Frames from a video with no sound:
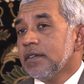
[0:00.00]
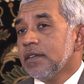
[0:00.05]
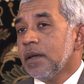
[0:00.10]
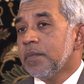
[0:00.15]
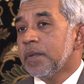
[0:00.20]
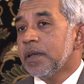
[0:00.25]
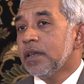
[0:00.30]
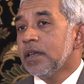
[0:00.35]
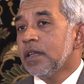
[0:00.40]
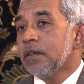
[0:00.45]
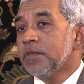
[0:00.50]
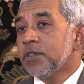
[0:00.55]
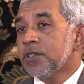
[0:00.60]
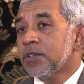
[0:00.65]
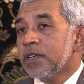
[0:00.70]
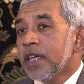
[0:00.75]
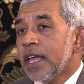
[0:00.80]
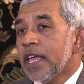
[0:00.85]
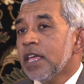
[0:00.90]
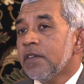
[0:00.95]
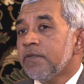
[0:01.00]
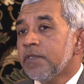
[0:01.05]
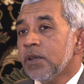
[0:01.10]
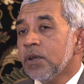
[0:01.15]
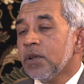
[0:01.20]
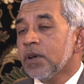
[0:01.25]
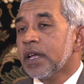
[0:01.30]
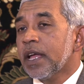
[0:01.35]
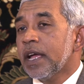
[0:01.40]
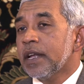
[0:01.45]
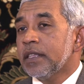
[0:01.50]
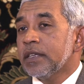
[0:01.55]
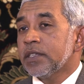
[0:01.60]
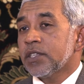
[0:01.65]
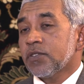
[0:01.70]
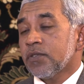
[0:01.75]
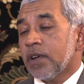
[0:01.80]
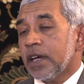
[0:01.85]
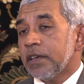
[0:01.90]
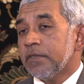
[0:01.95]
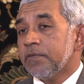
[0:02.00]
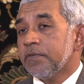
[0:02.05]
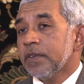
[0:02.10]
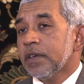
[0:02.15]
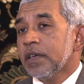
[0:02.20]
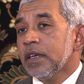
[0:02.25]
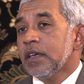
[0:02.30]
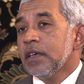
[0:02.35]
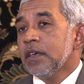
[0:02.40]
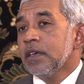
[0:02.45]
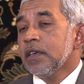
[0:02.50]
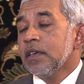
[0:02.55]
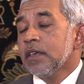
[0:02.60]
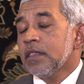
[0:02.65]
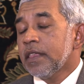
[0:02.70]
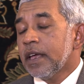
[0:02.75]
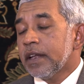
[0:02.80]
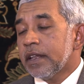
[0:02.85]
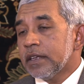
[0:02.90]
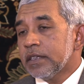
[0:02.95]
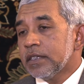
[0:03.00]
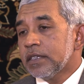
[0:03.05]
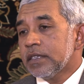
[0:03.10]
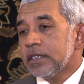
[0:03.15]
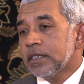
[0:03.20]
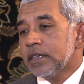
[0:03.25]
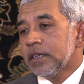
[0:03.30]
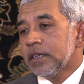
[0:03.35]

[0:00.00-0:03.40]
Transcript: I mean, today, if you look at the strife that is